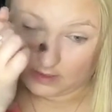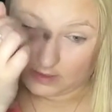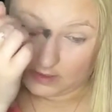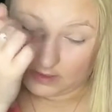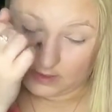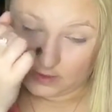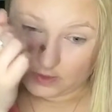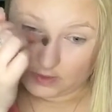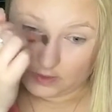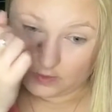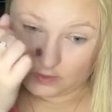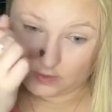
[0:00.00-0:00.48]

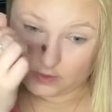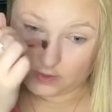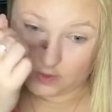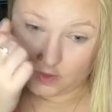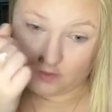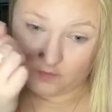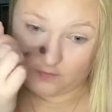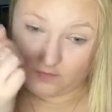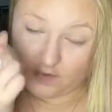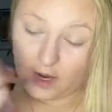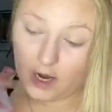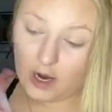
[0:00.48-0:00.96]
So
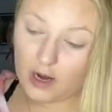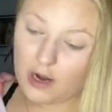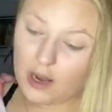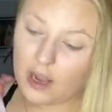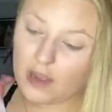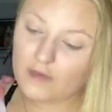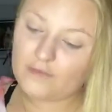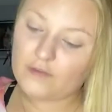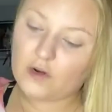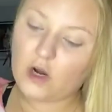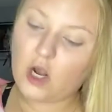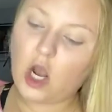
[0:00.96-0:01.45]
far
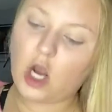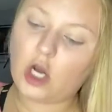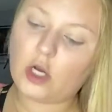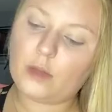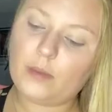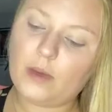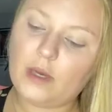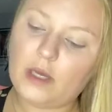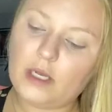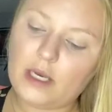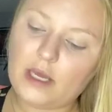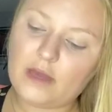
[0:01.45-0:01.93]
for
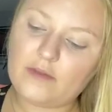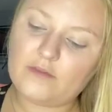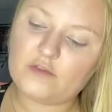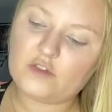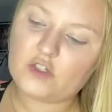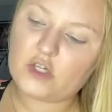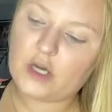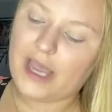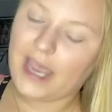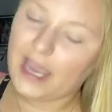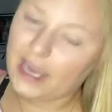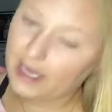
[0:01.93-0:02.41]
Arbonne, I've
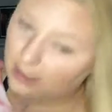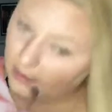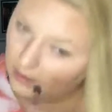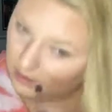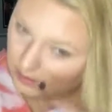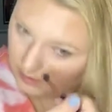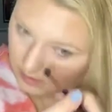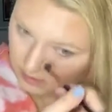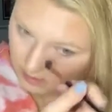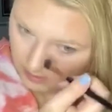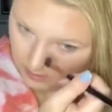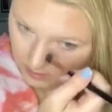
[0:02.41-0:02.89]
tried
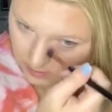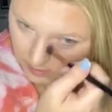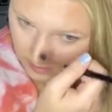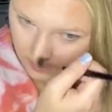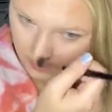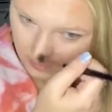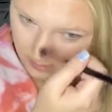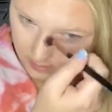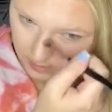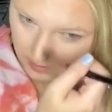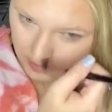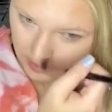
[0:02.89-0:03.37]

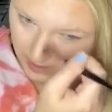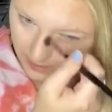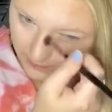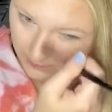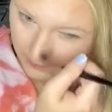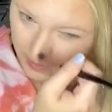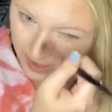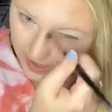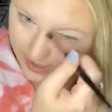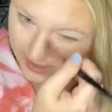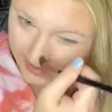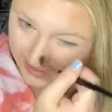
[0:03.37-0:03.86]

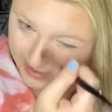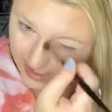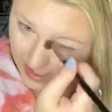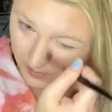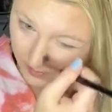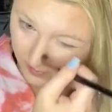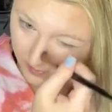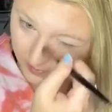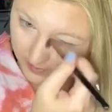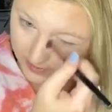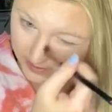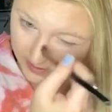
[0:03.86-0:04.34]

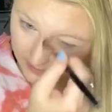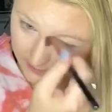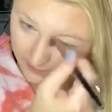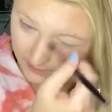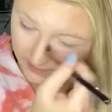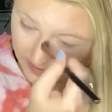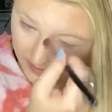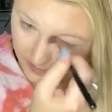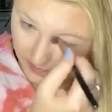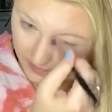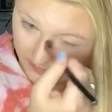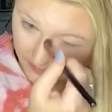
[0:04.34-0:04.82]
samples of
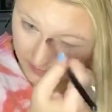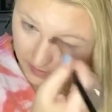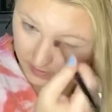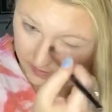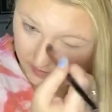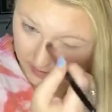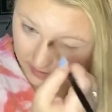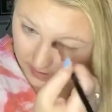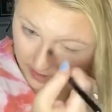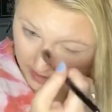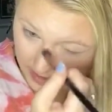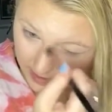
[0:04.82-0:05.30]
some of their
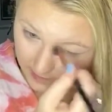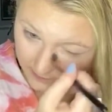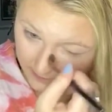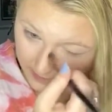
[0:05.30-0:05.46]
stuff.